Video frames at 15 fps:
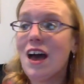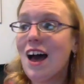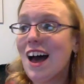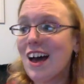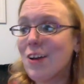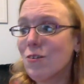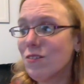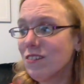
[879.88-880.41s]

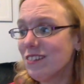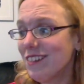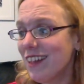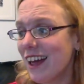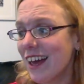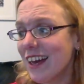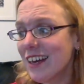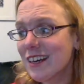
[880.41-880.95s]
don't
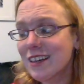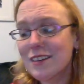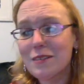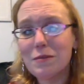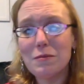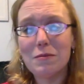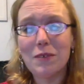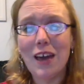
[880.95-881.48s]
like
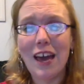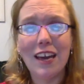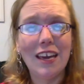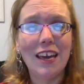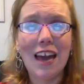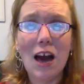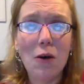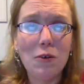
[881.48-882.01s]

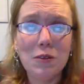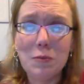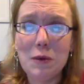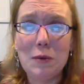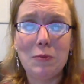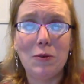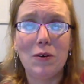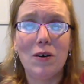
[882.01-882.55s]
hanging out with
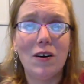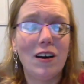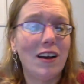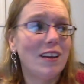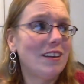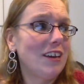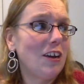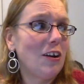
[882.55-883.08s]
people
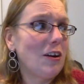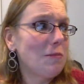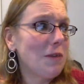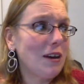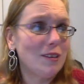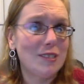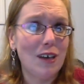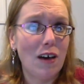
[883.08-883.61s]
and hearing my
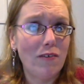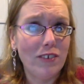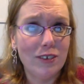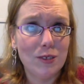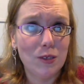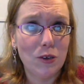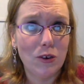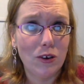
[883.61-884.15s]

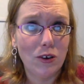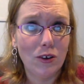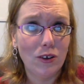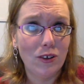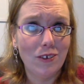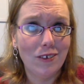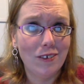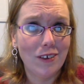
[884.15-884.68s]
esophagus
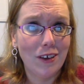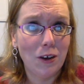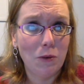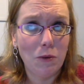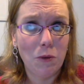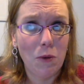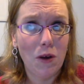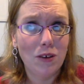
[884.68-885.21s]
gurgle, you know,
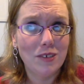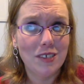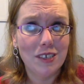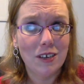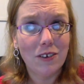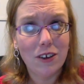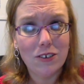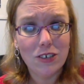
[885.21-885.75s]
when we're all sitting
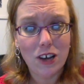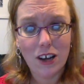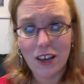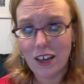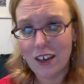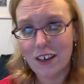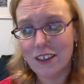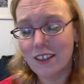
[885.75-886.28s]
around
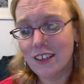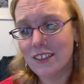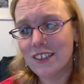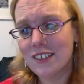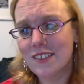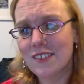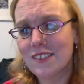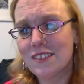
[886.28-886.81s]
talking. Like,
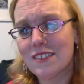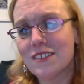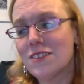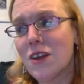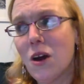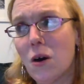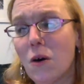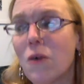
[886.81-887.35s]
that's
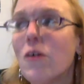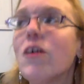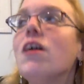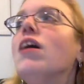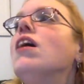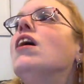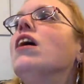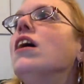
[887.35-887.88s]
no.
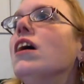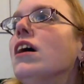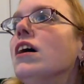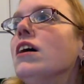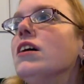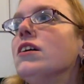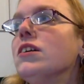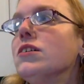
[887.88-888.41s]

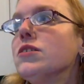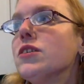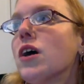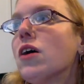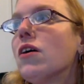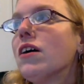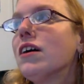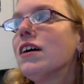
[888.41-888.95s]

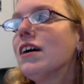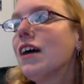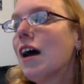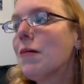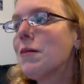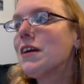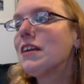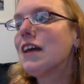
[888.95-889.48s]
So, I
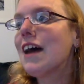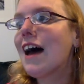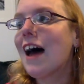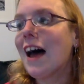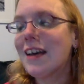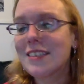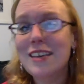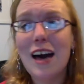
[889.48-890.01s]
mean,
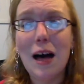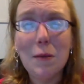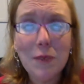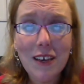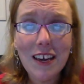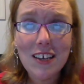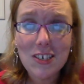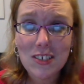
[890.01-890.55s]
as
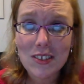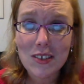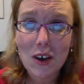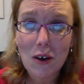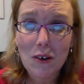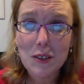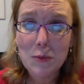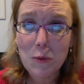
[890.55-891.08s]
complications
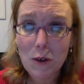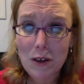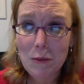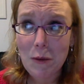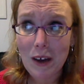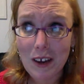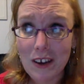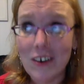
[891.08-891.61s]
go, it's pretty
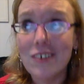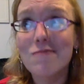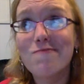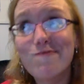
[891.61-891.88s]
minor.